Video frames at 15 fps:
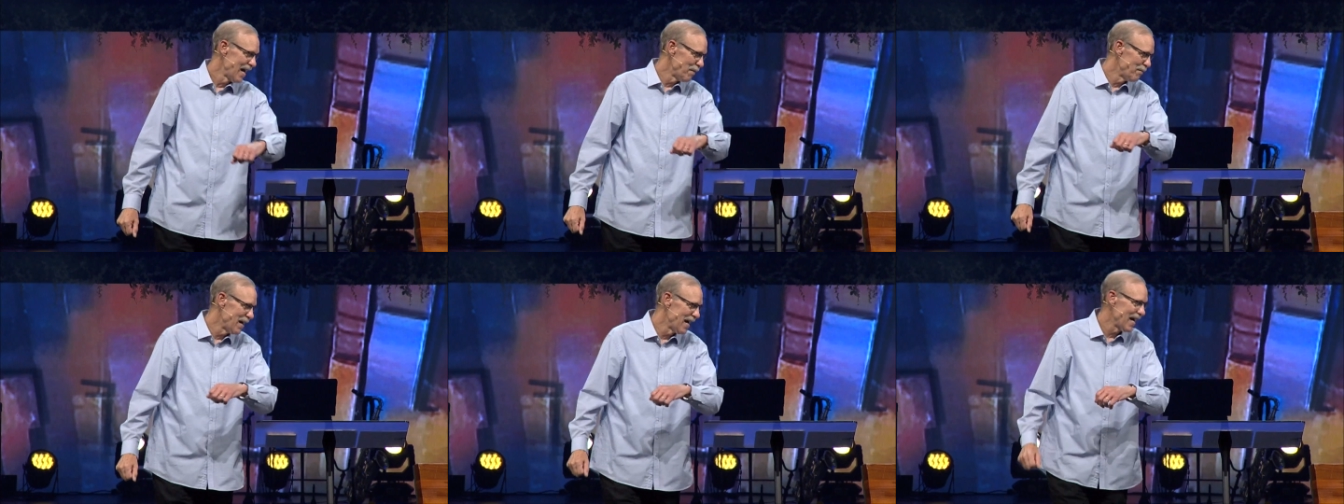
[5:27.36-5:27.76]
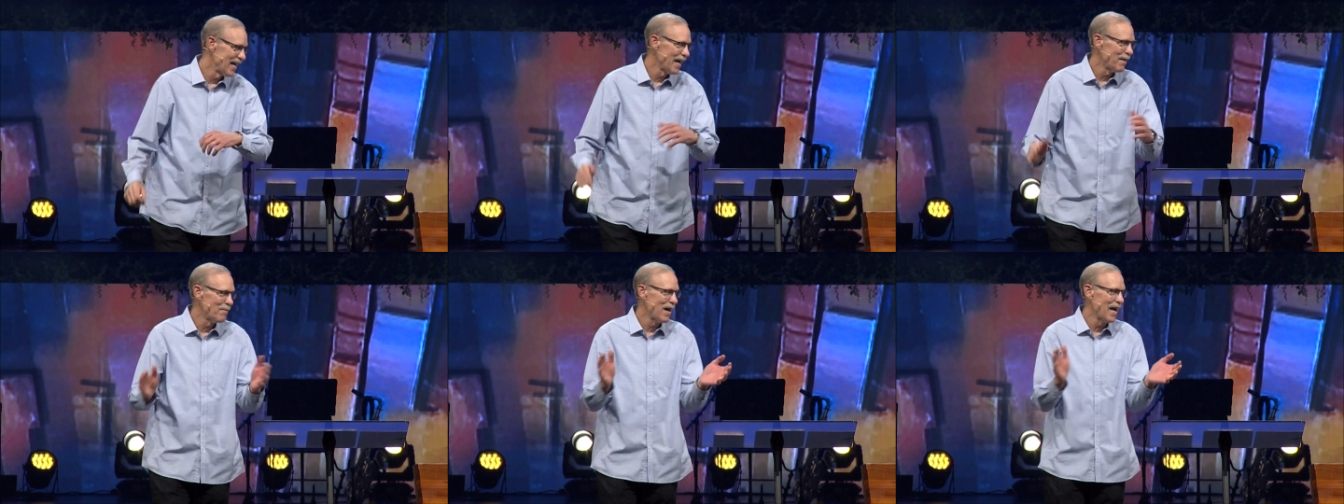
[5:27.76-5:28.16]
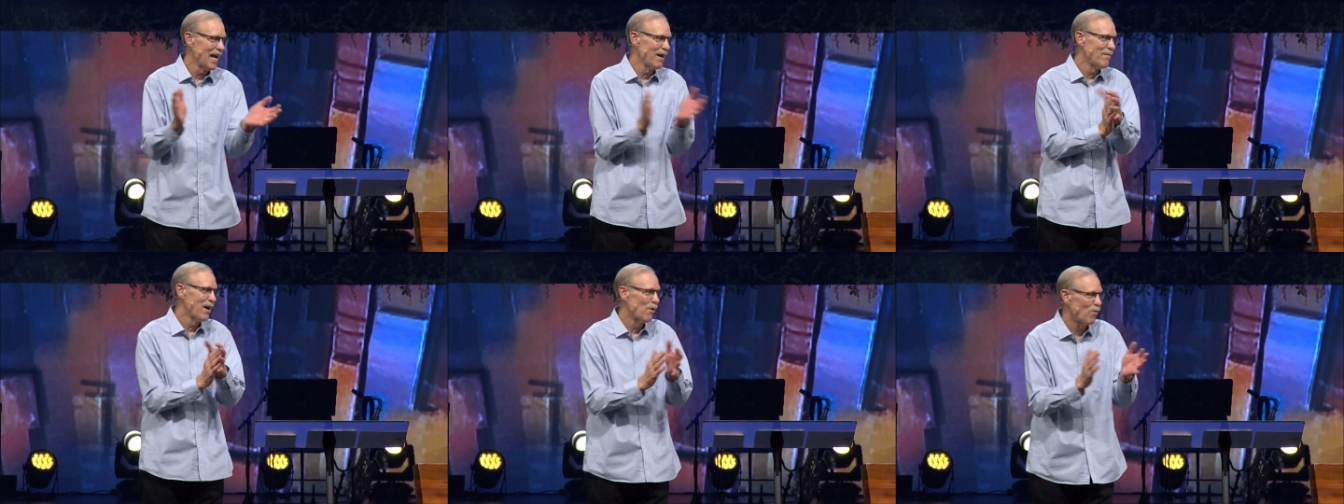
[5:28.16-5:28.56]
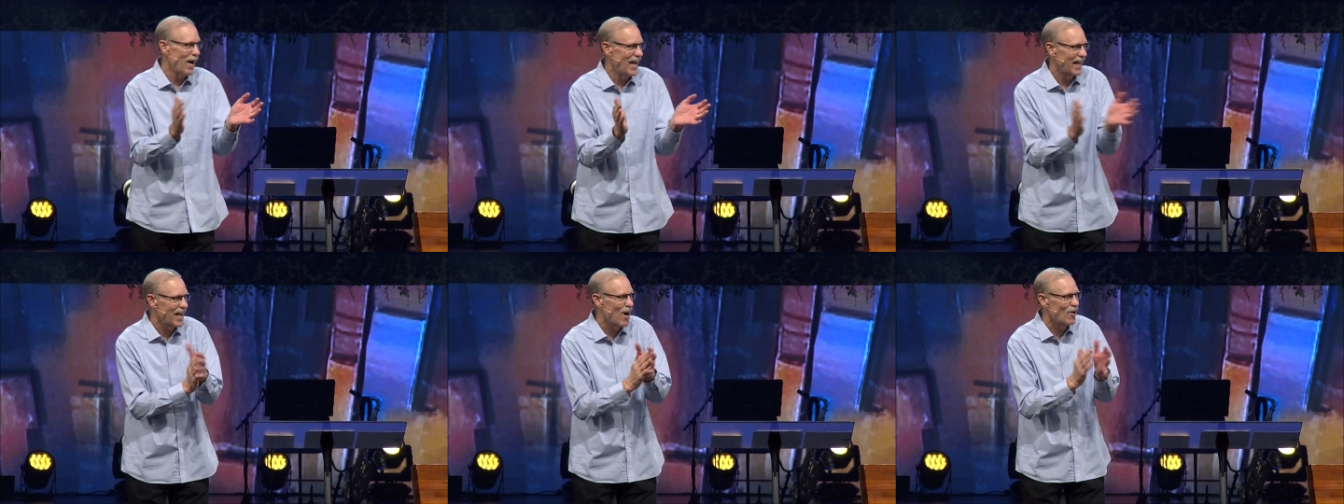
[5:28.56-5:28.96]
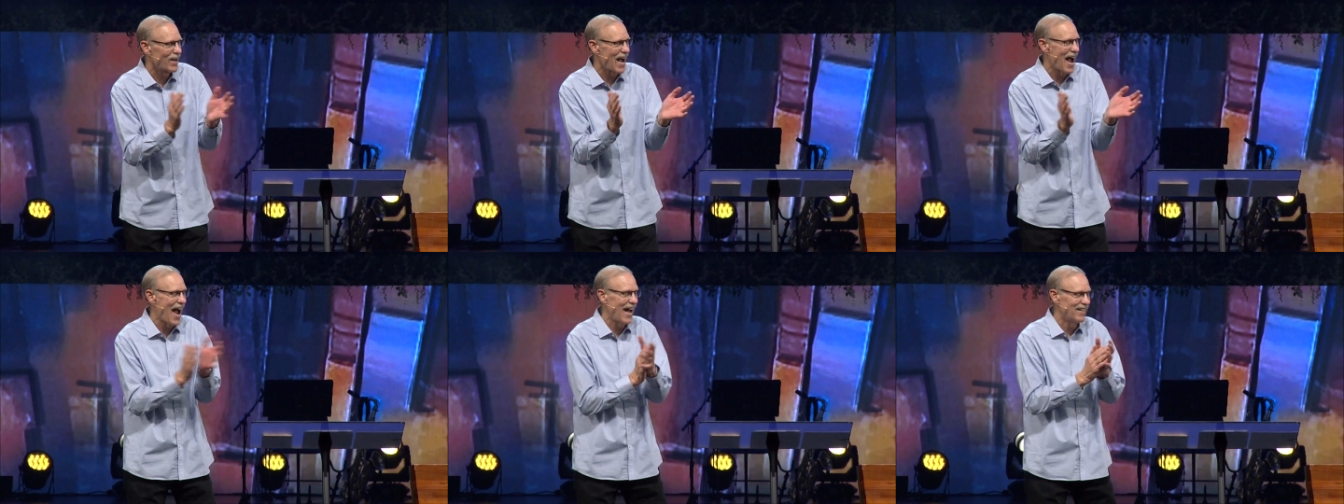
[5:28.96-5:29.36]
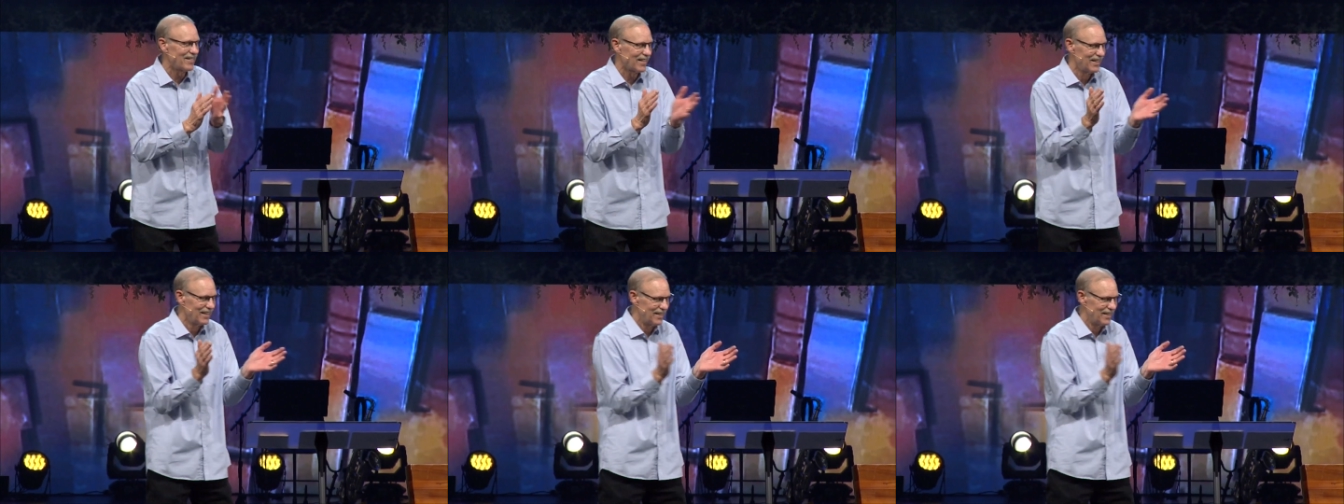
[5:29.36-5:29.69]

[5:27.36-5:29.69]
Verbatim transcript: amen, amen. amen. Way to go, guys.